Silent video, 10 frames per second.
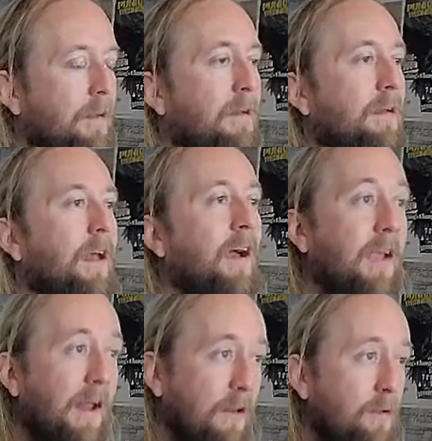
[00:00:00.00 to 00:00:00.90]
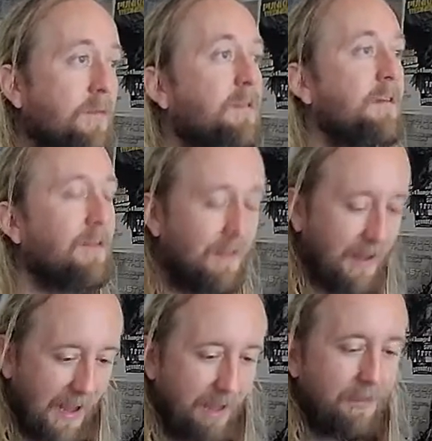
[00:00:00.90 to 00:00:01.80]
Yeah, getting used to
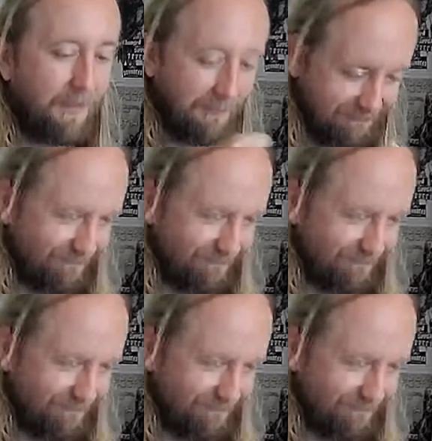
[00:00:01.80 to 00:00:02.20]
having it.